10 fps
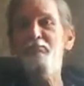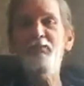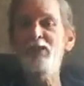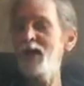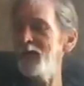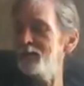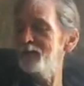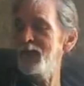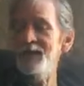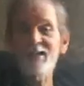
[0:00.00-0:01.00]
You're done.
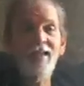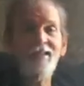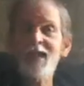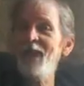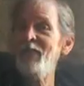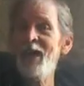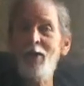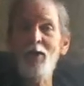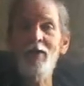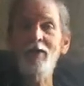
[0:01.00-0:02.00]
It's, it's not that
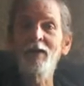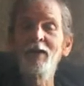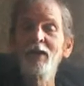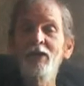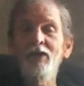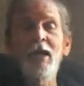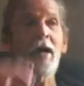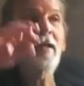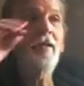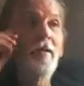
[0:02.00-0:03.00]
hard. You're
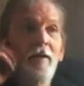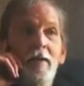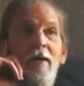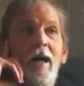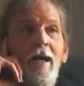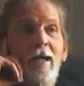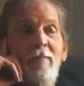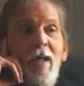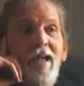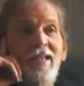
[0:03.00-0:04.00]
done.
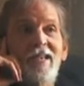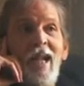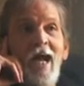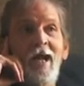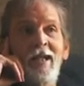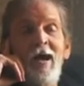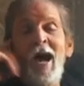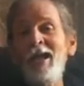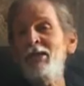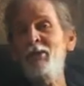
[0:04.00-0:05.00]
Um, like I said, I, now
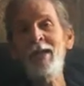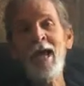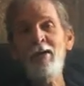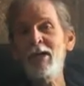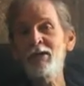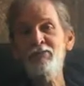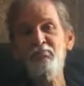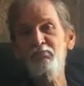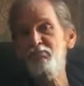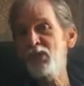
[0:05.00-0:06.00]
I can do it now in under
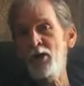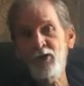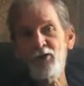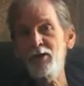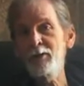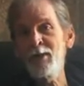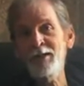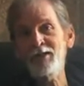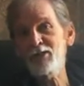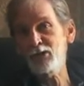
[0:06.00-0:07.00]
under 30
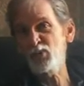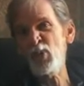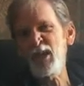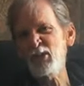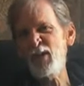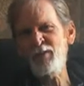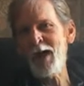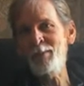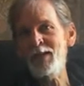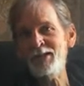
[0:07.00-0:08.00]
minutes, 20,
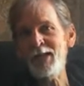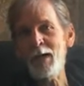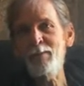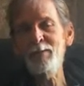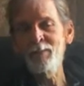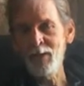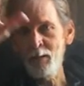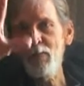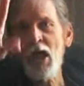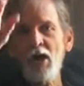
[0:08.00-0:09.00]
25 minutes now, but
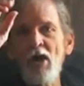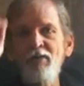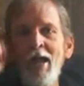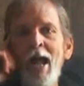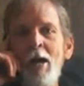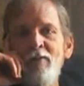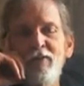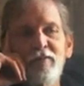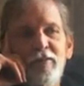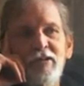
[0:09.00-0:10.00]
block off that hour
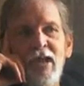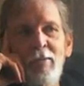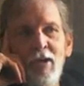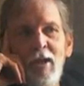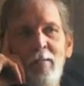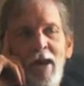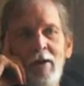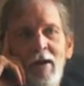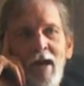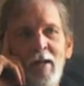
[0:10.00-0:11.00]
for the first time. You'll get
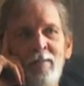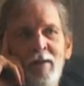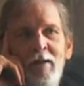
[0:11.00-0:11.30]
better at it.